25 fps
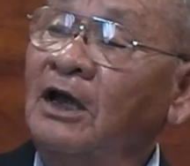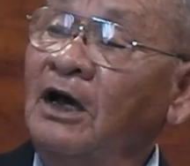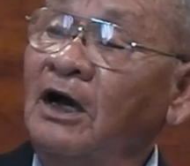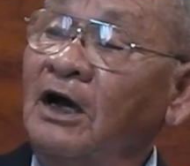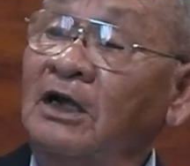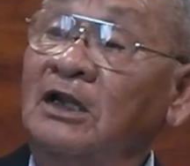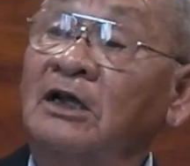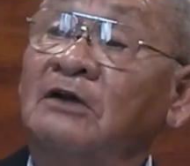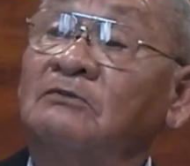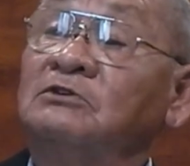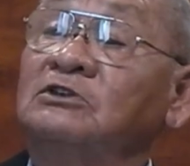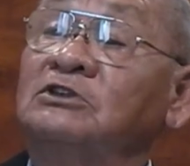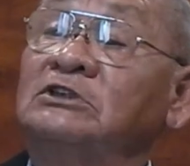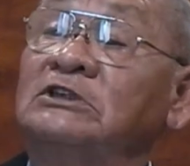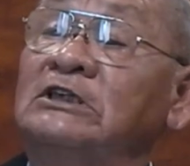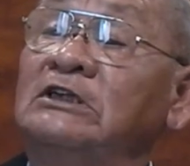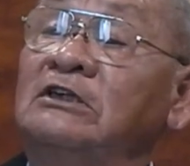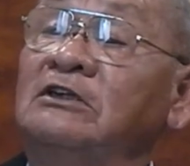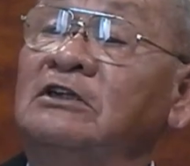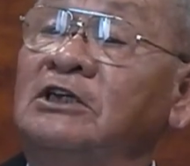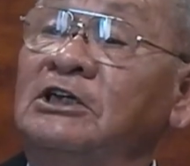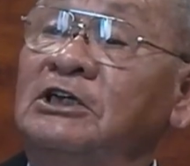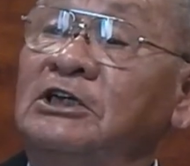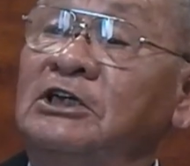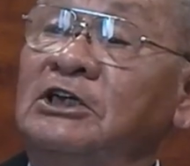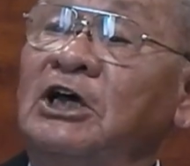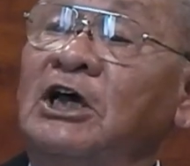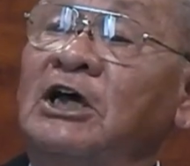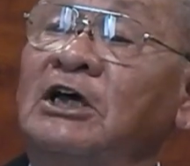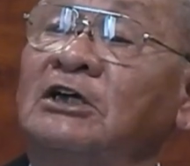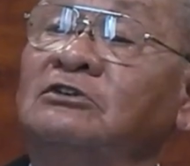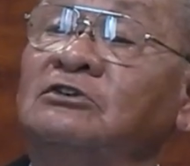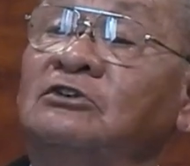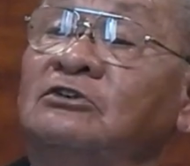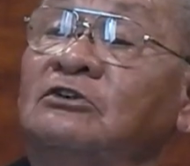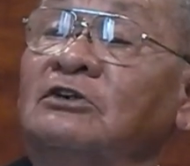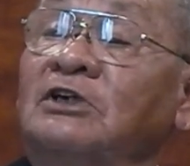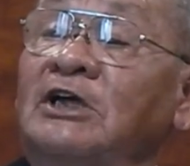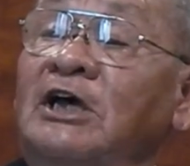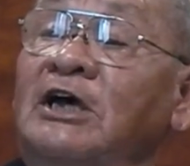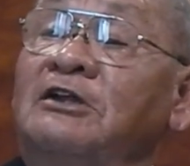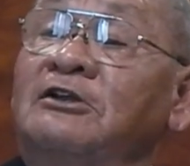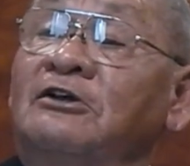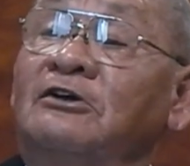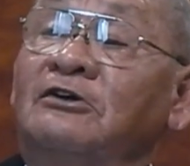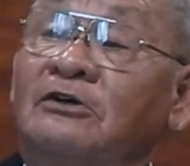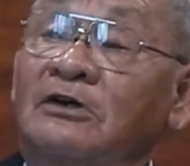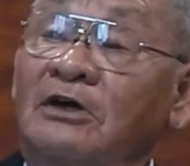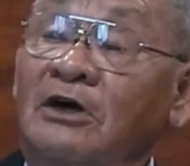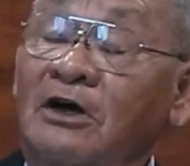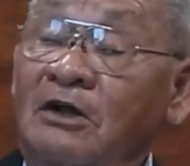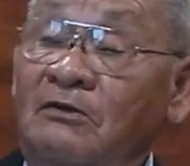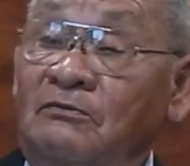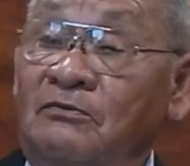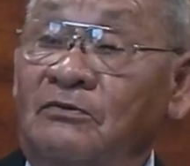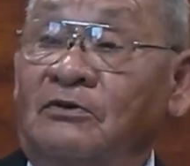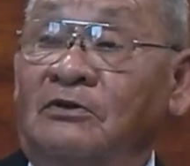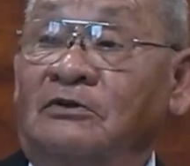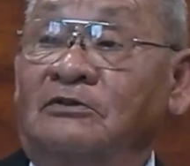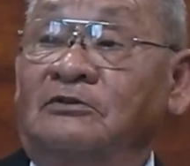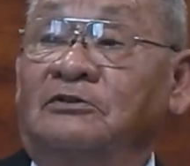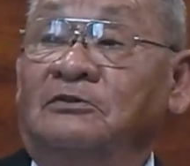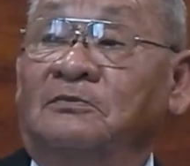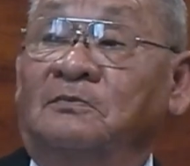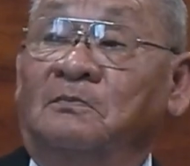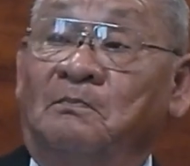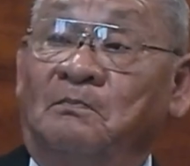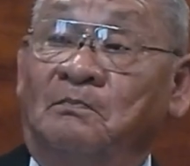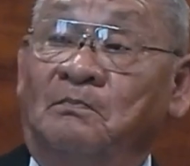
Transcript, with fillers: I never seen DS till annual conference.